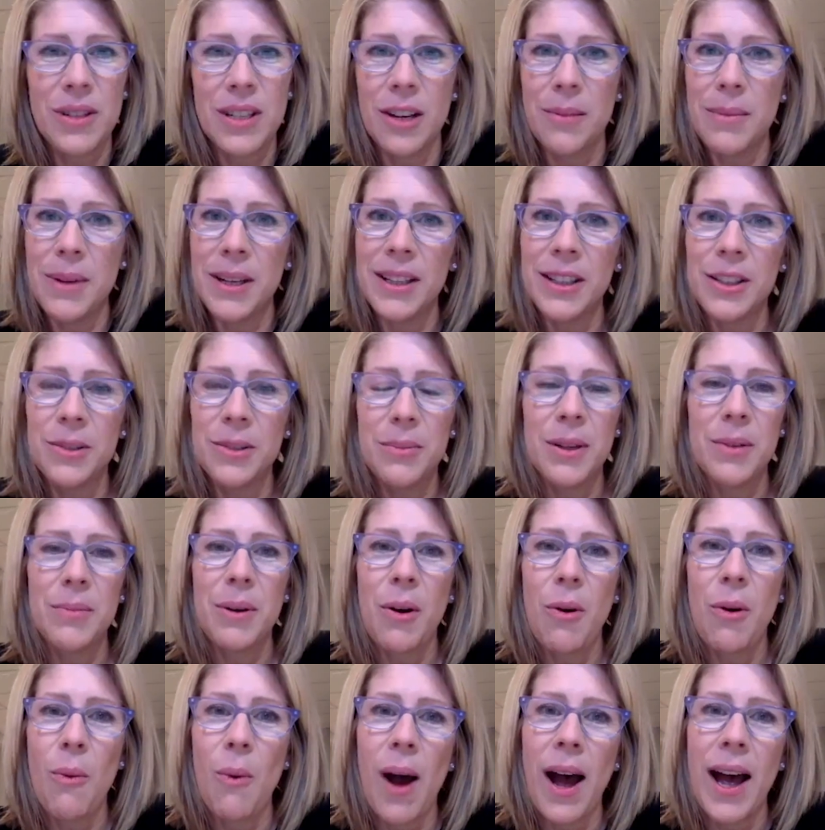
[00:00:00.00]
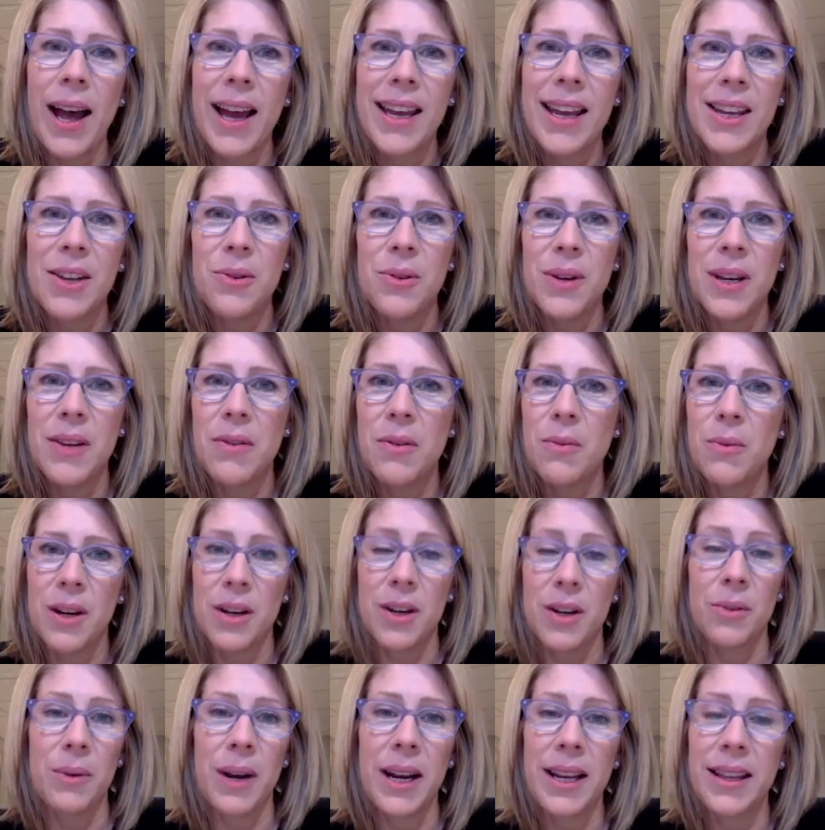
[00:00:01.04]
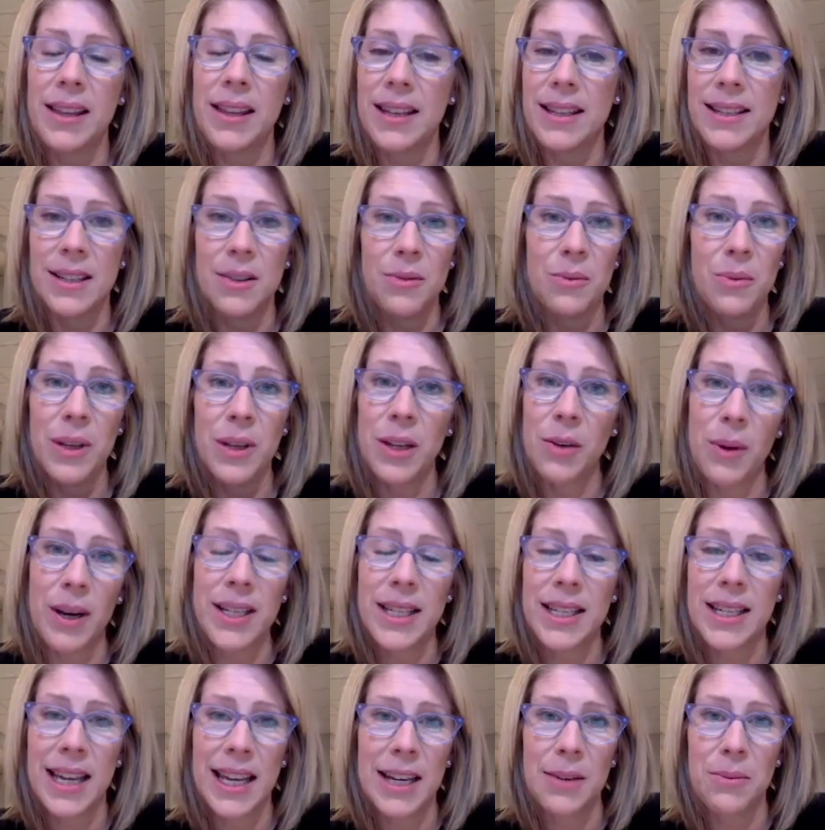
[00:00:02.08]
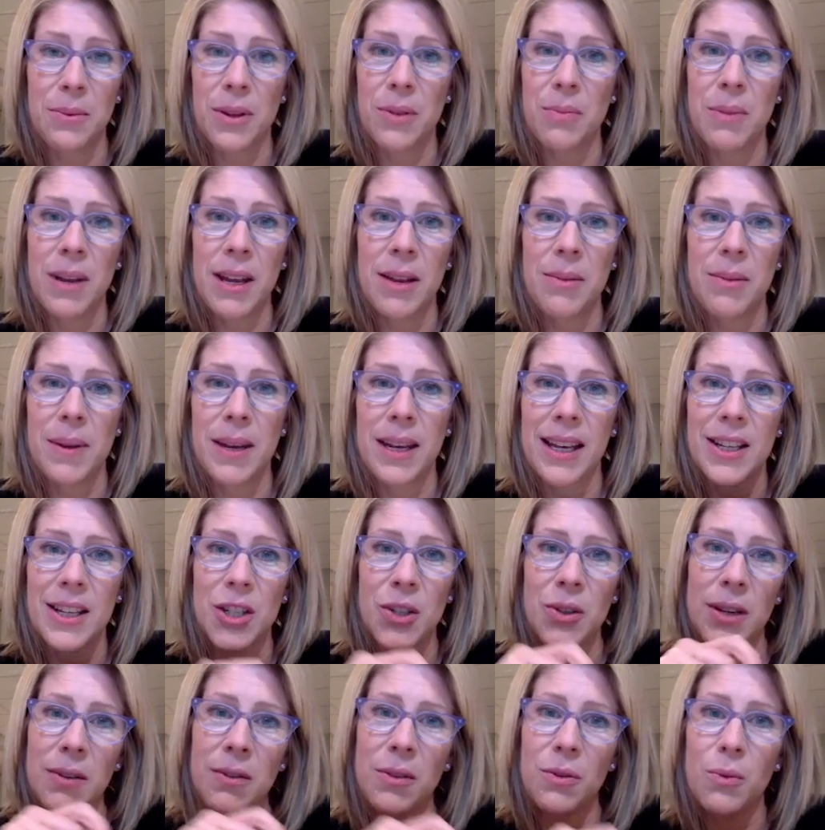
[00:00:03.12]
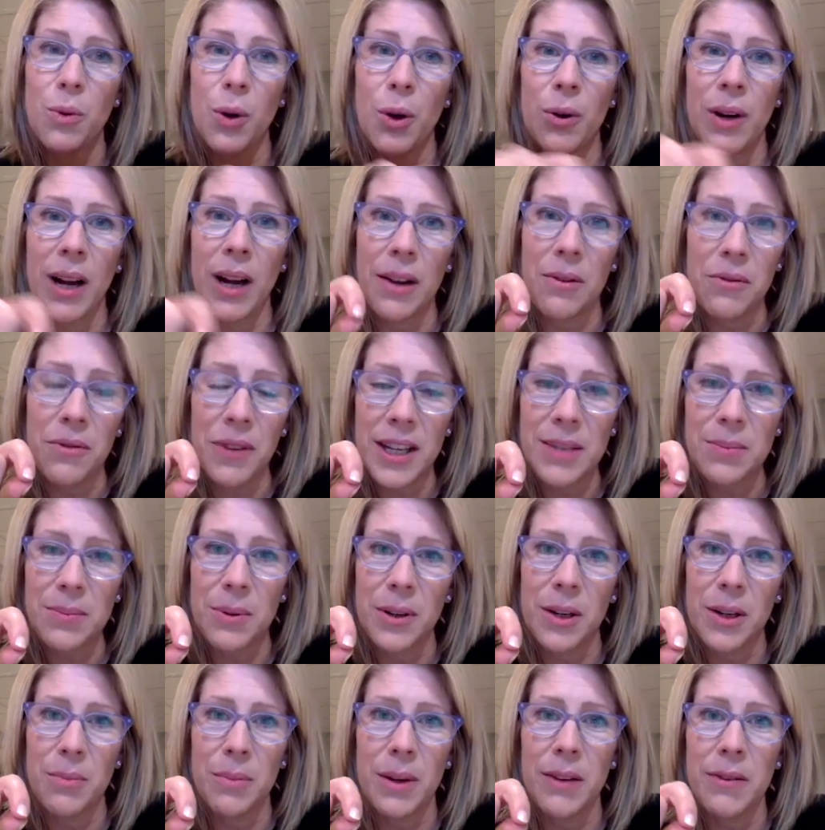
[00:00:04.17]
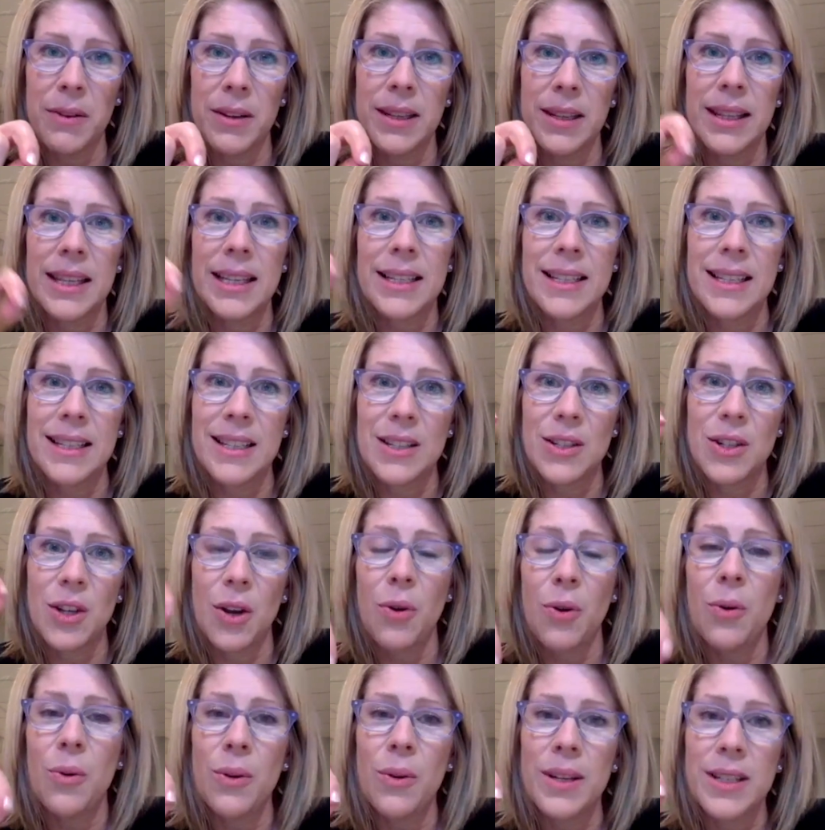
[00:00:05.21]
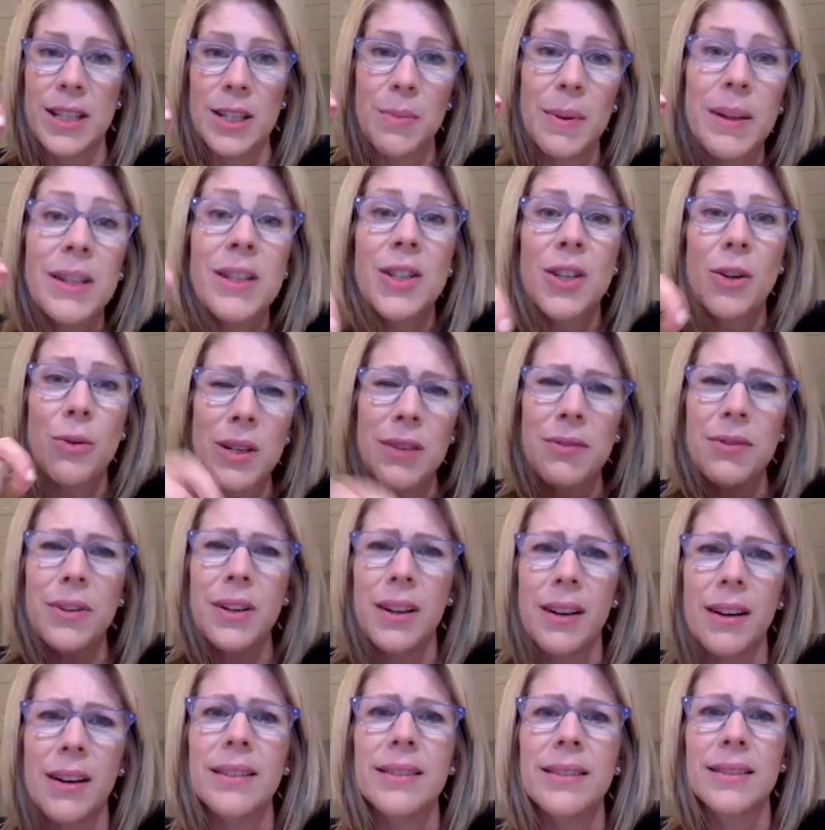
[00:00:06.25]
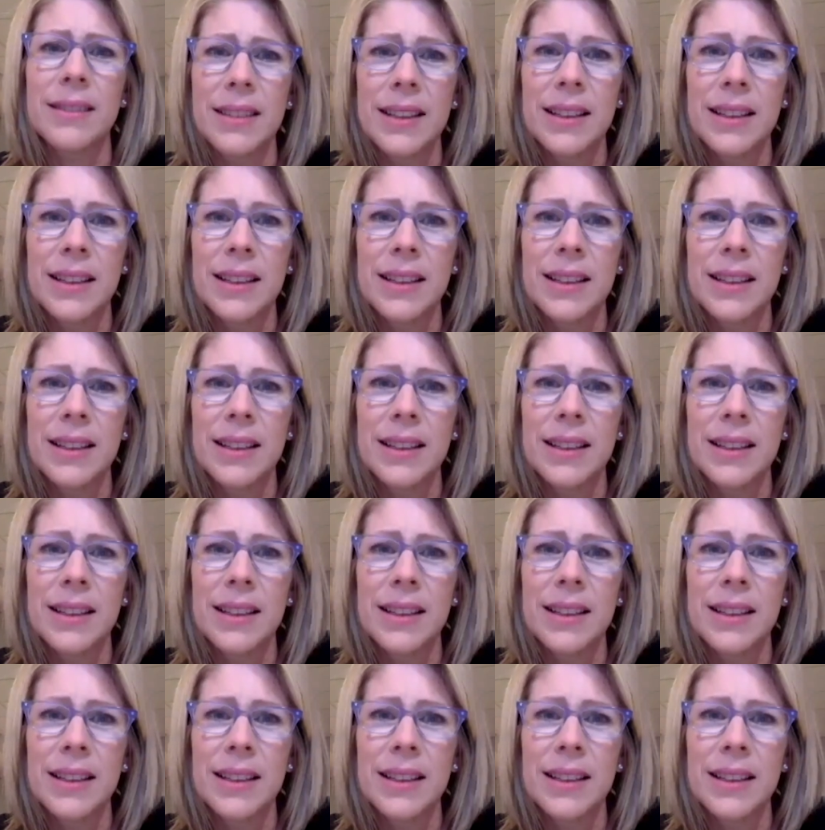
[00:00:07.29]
tell me a little bit about why you even wanted to write this. It really resonated with me because you even wrote on Facebook above it, this has been so difficult.